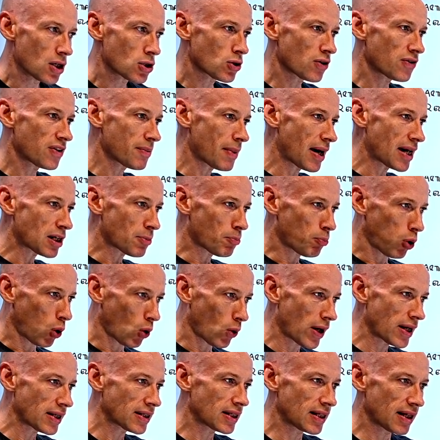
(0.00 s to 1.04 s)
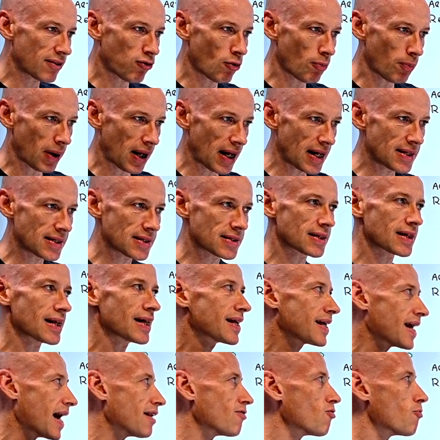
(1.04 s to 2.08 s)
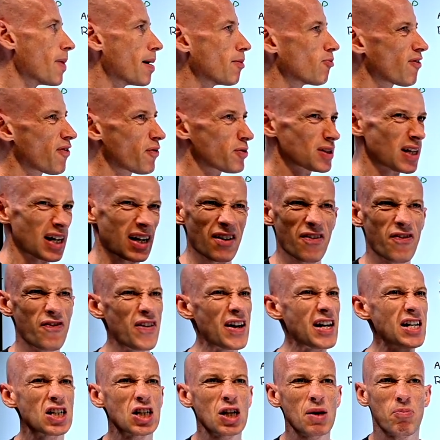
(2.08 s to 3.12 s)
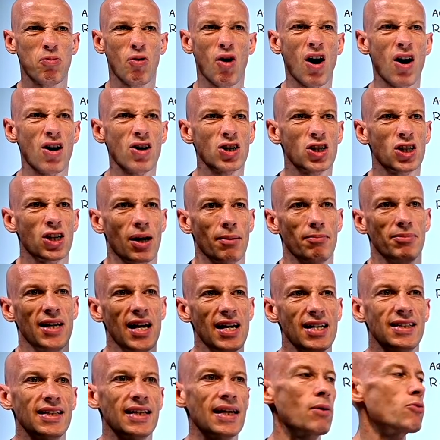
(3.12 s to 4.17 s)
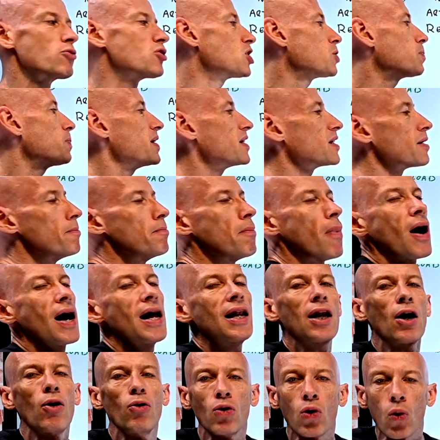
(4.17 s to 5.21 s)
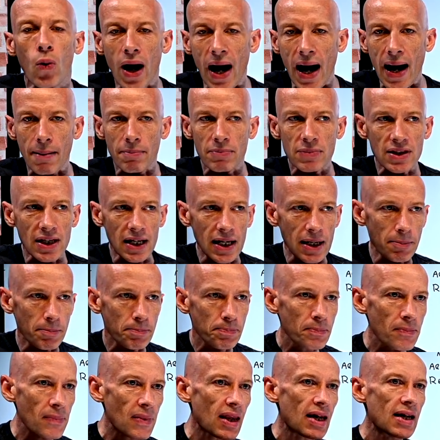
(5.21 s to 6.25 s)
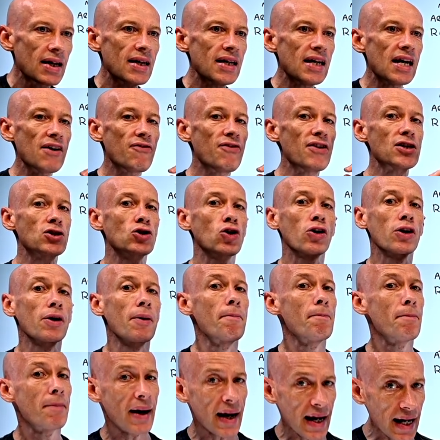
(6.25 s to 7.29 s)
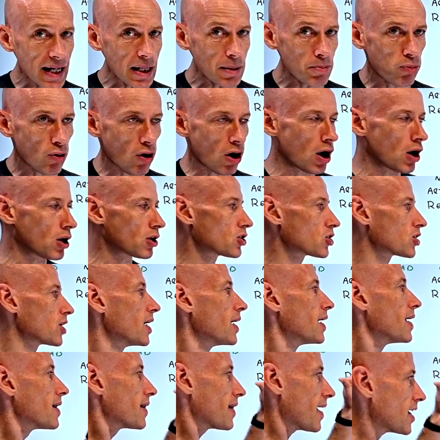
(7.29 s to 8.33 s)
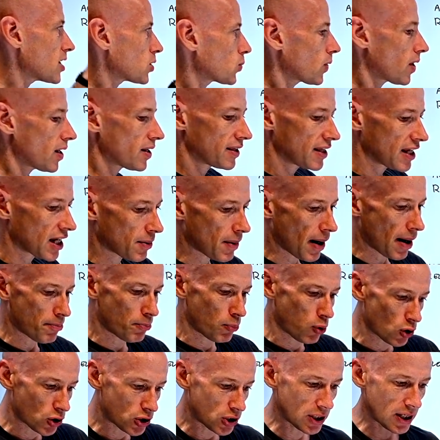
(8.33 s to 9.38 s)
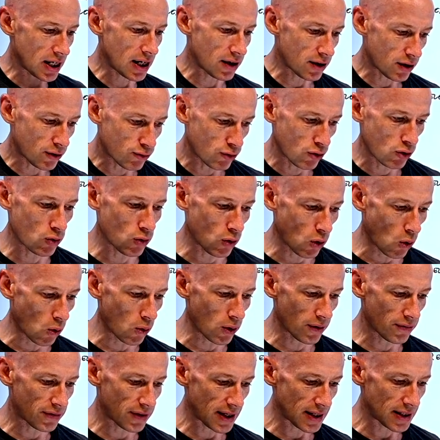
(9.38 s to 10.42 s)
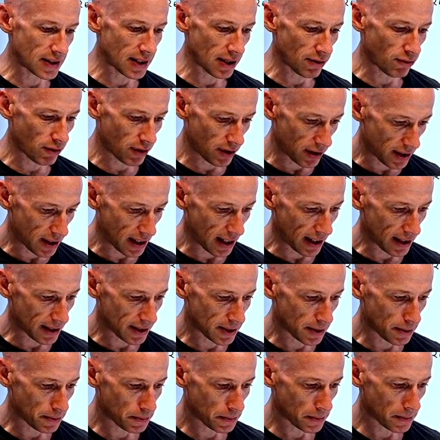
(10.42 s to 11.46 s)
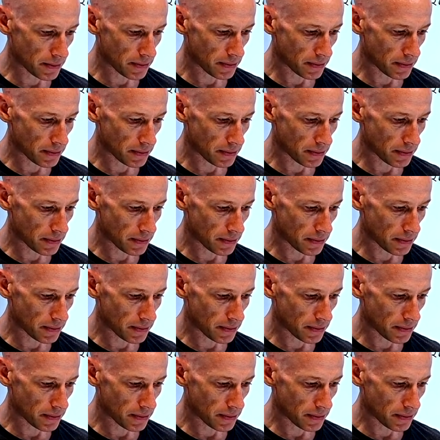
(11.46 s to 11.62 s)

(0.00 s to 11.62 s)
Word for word: So I think about deploying to different places. And again, remember, if it was like a feature branch and I'm testing, it would just be to my local app team. If it's on the main branch, that's when I think about pushing it through all of these different things.